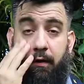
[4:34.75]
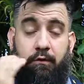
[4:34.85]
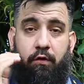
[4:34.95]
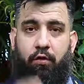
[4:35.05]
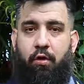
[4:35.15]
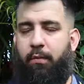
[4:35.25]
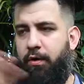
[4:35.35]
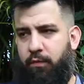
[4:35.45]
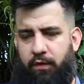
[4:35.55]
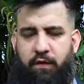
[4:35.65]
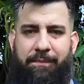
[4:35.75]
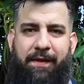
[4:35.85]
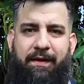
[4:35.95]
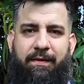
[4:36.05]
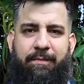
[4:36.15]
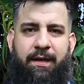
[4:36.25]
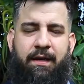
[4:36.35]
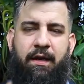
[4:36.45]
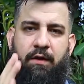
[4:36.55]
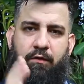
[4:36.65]
do your homework, we're gonna talk about that in a minute,
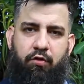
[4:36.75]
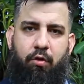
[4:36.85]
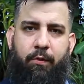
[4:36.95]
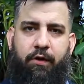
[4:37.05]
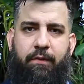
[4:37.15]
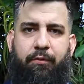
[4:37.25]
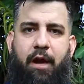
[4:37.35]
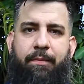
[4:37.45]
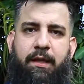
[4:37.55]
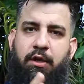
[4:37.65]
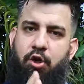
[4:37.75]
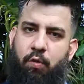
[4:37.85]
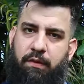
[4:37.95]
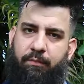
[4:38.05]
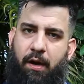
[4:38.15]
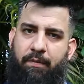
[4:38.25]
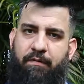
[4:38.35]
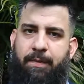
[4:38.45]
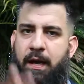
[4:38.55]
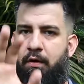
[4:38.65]
do your homework on the property, know what the property's
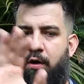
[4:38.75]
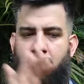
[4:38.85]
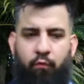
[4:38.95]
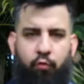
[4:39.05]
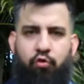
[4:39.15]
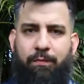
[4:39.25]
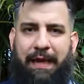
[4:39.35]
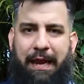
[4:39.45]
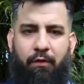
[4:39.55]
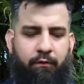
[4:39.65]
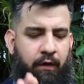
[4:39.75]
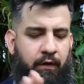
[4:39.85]
about, room count,